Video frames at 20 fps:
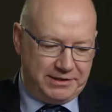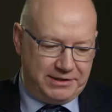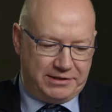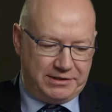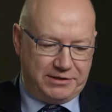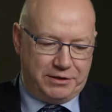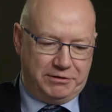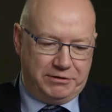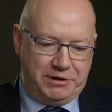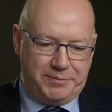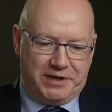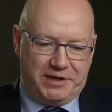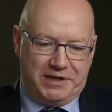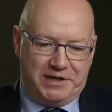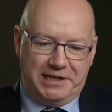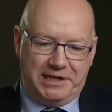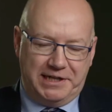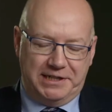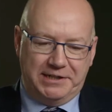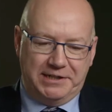the story
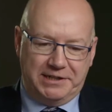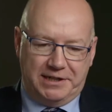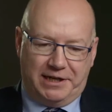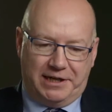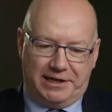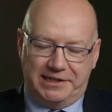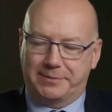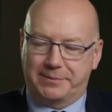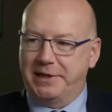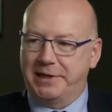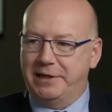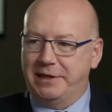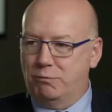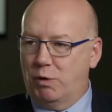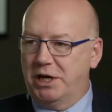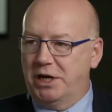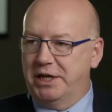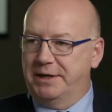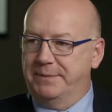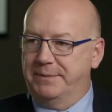behind High Speed
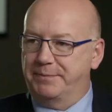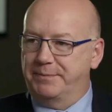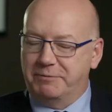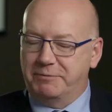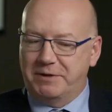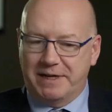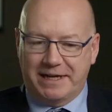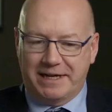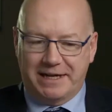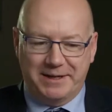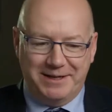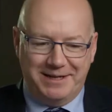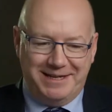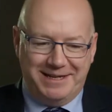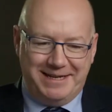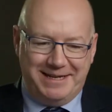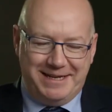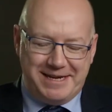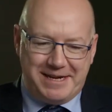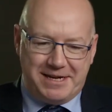1, where
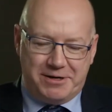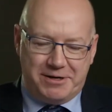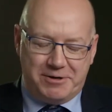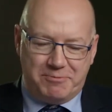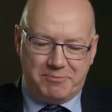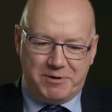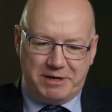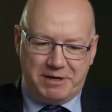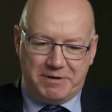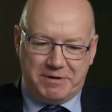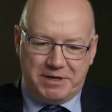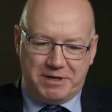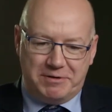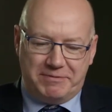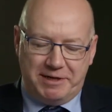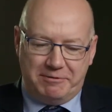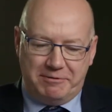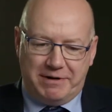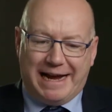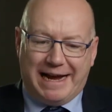we
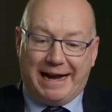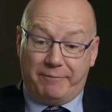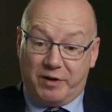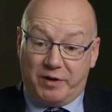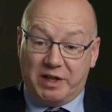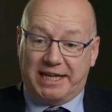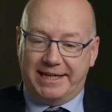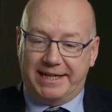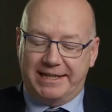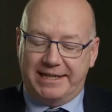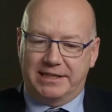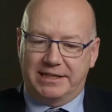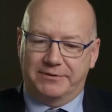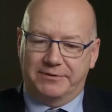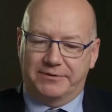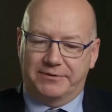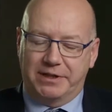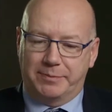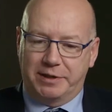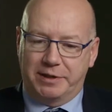were advocating
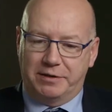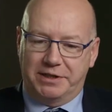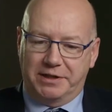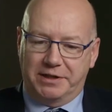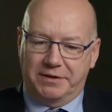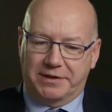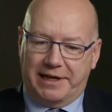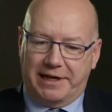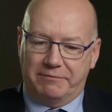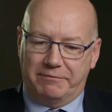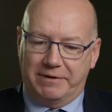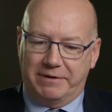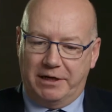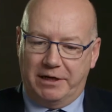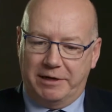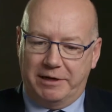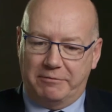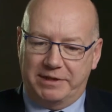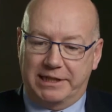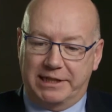for the building of that
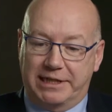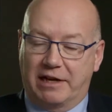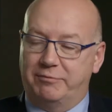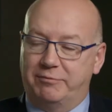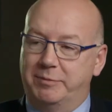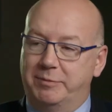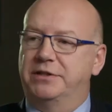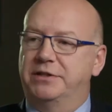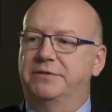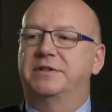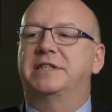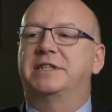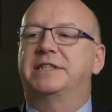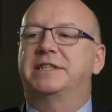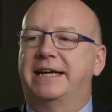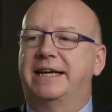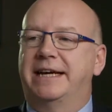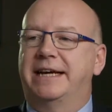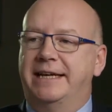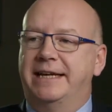railway with the government of the
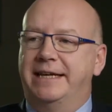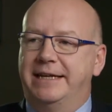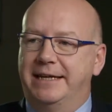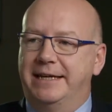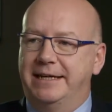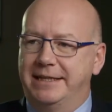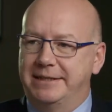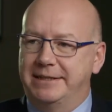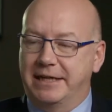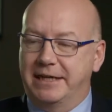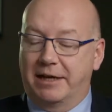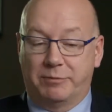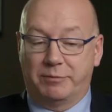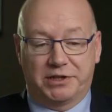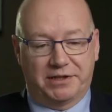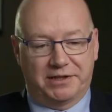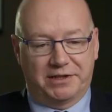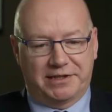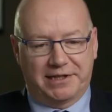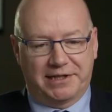day. The
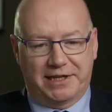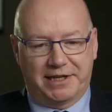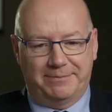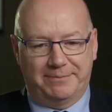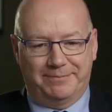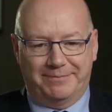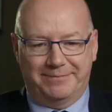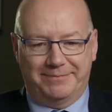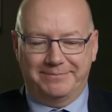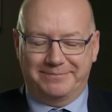government of the day,